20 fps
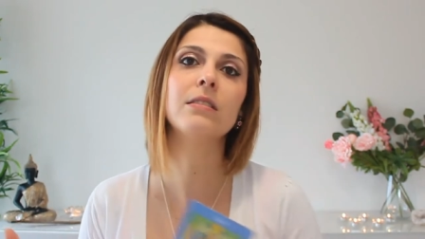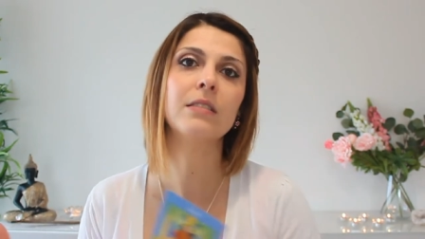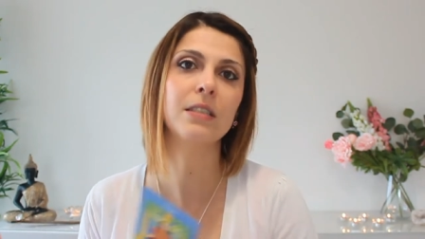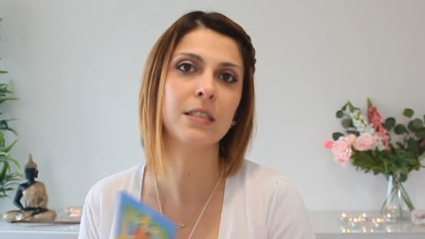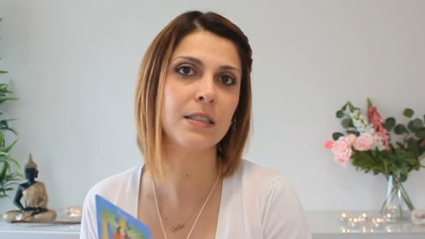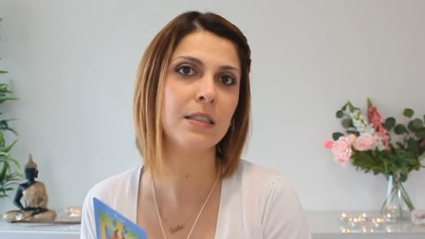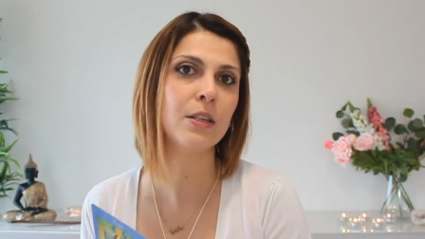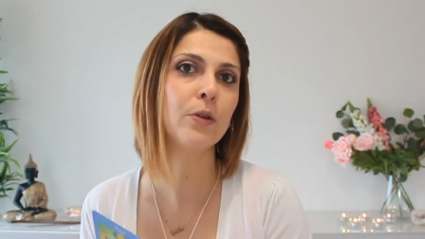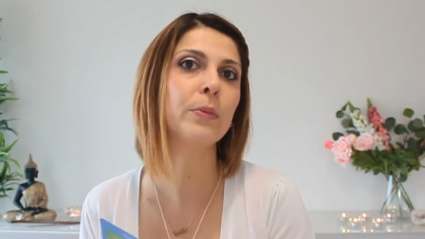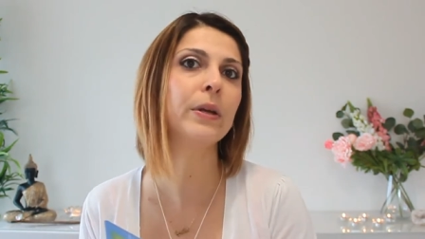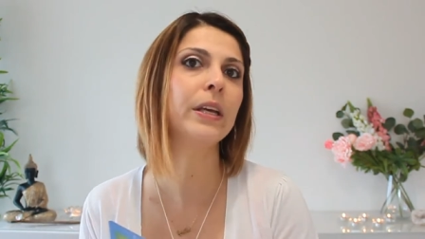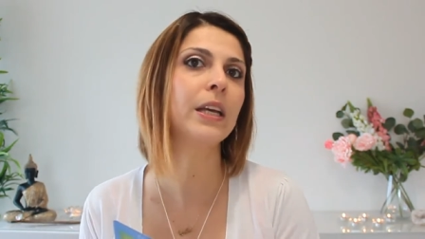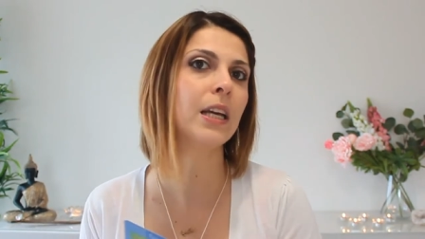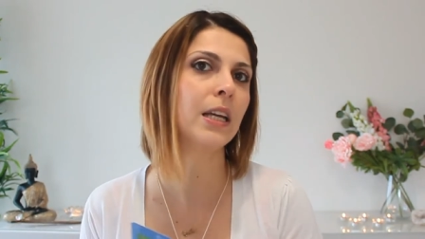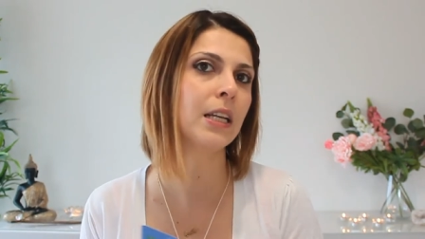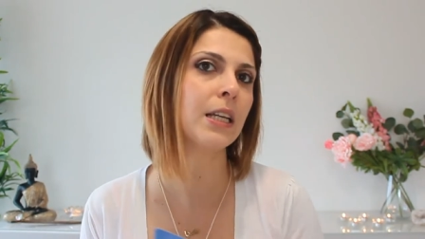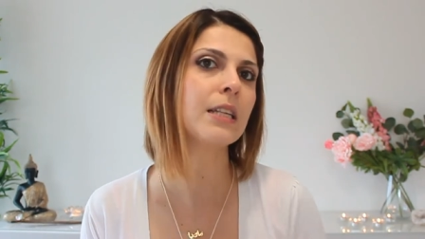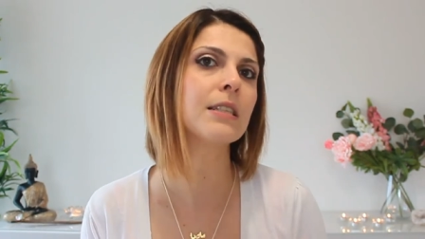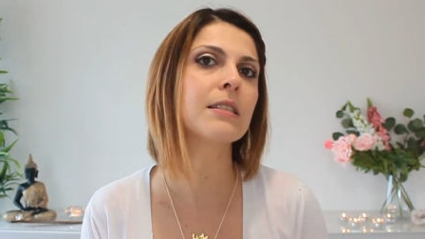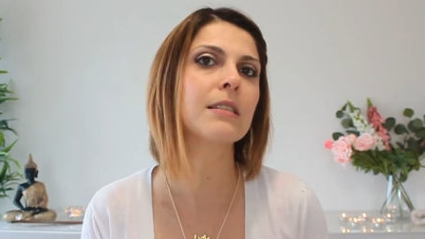these new
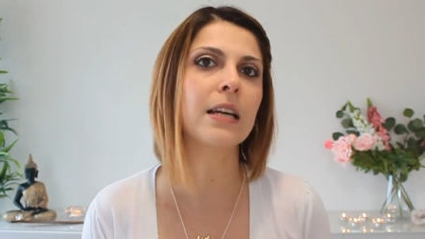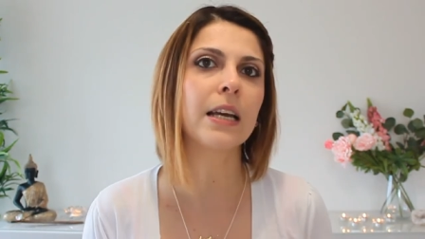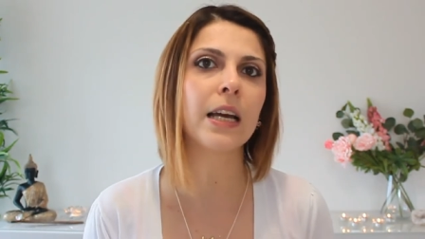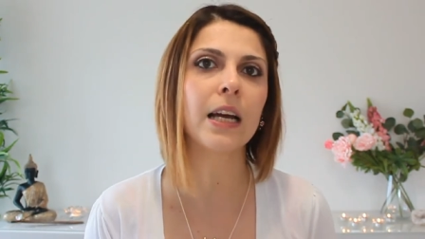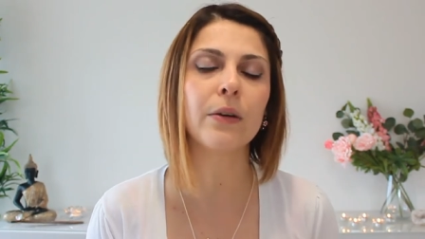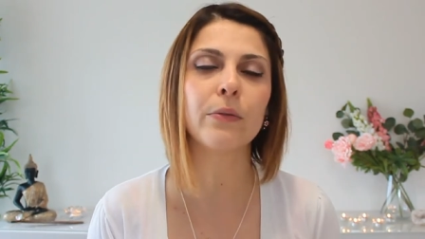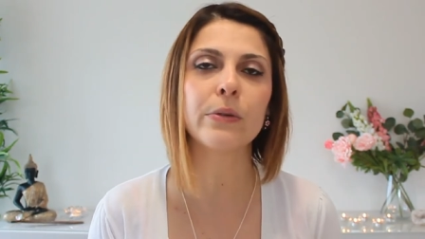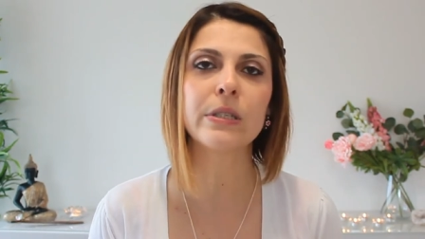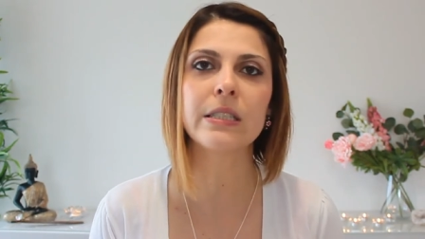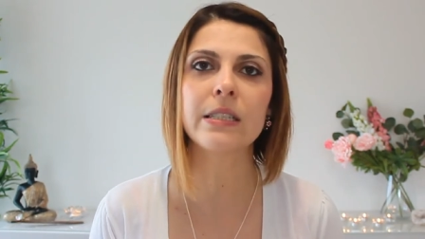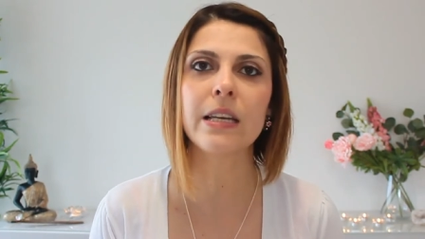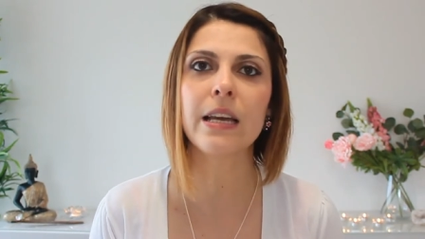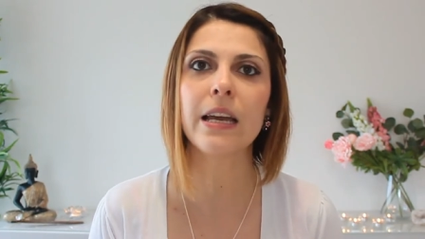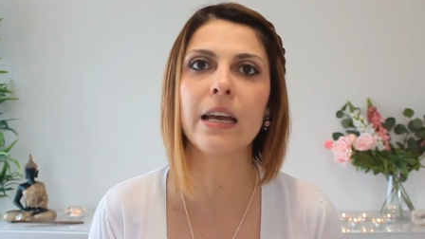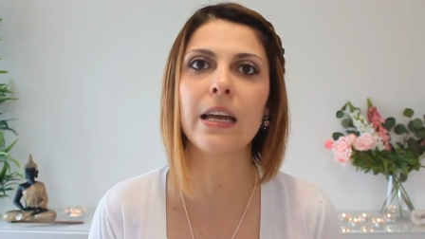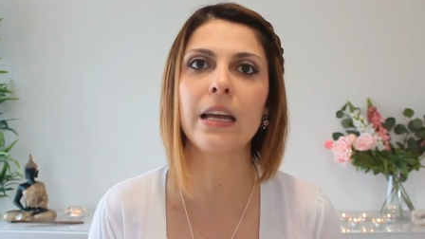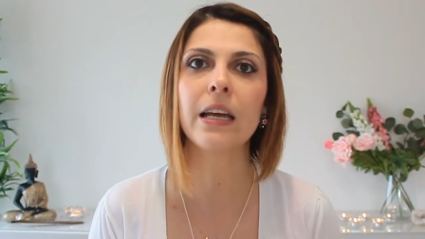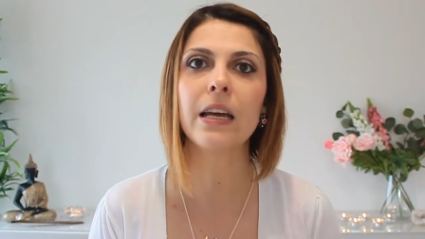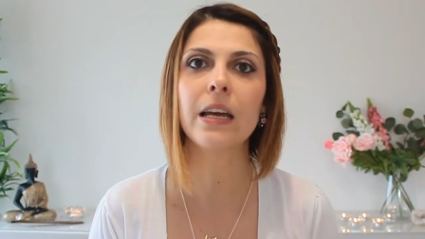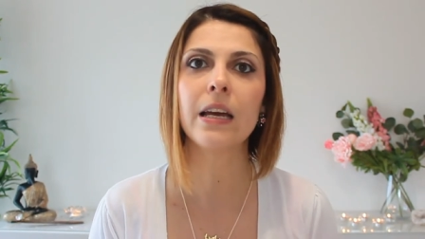beginnings, like I was
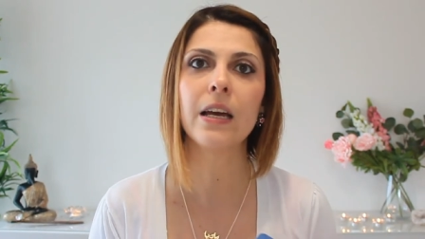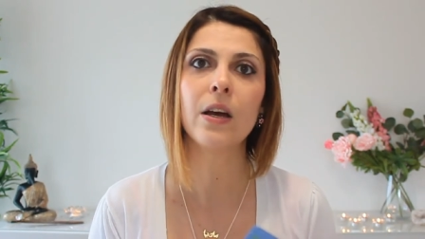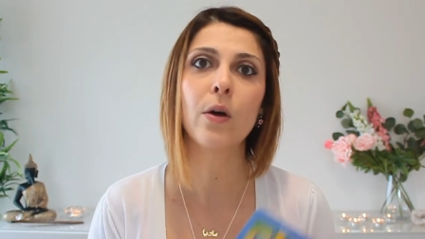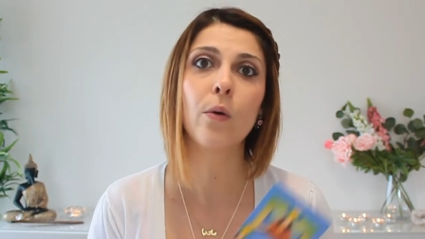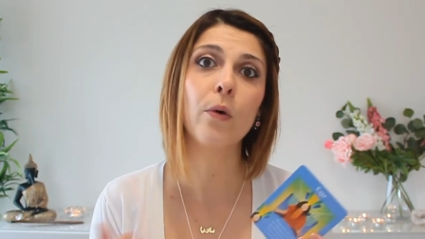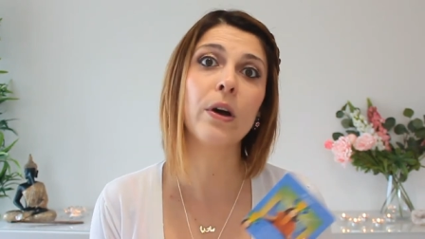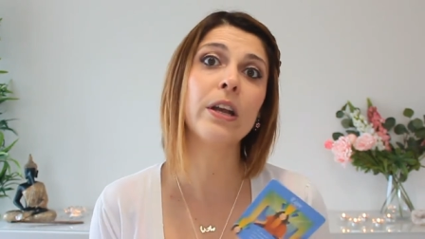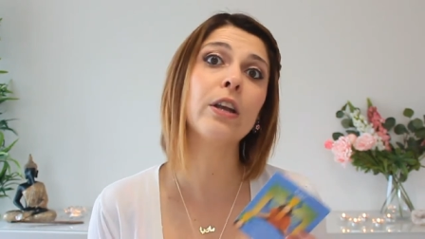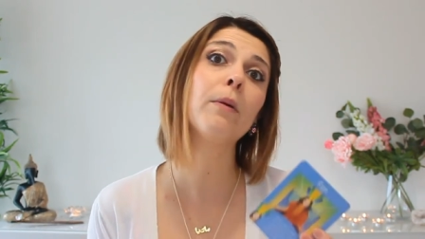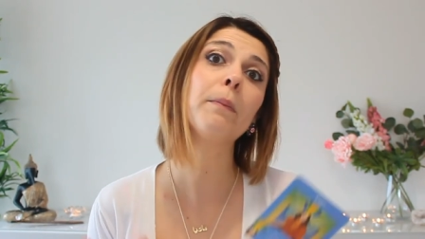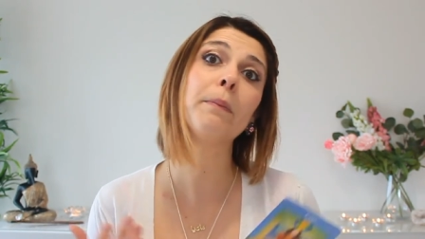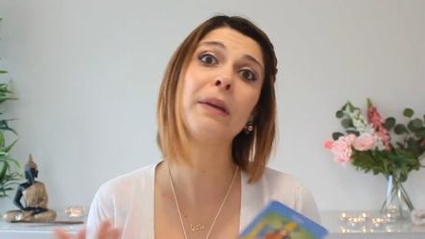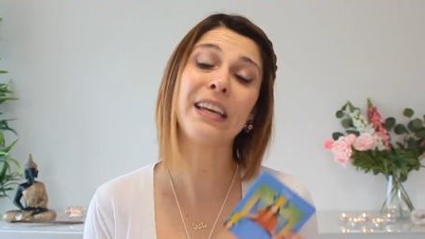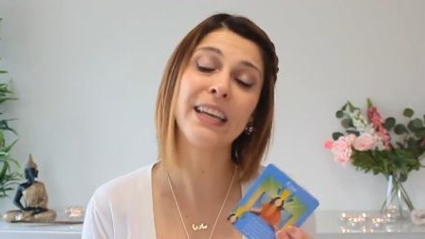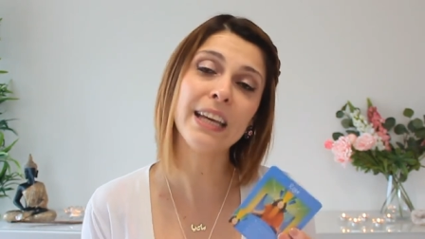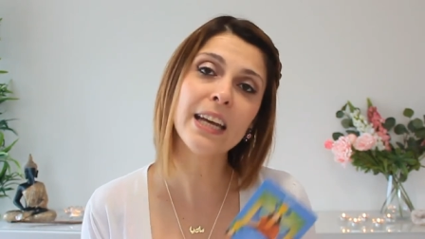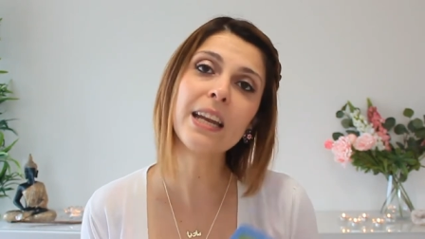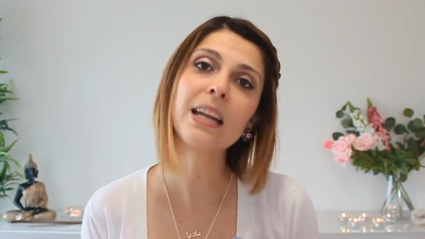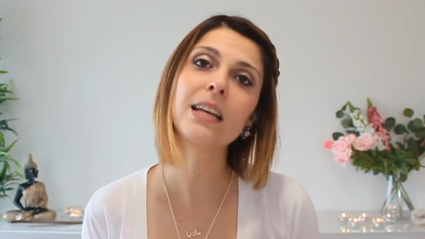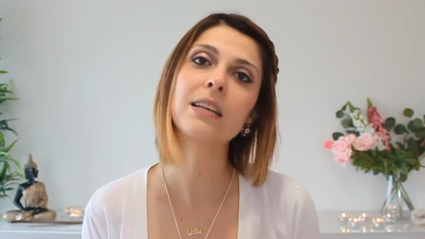saying, why not
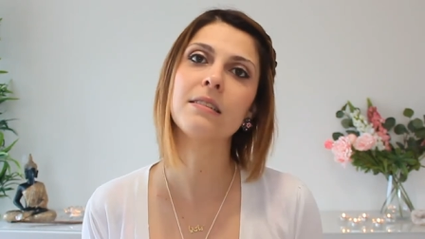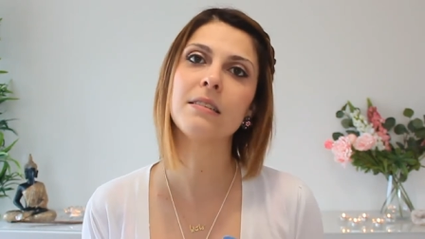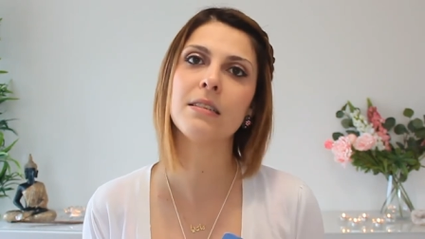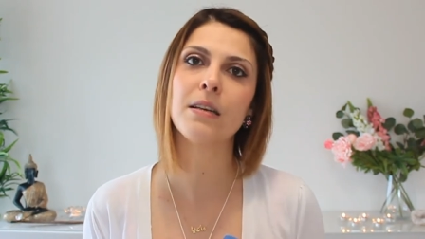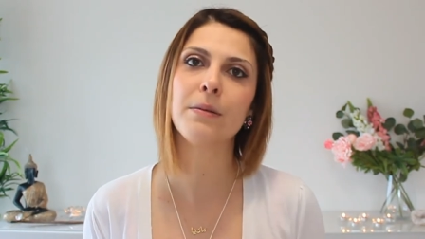beginning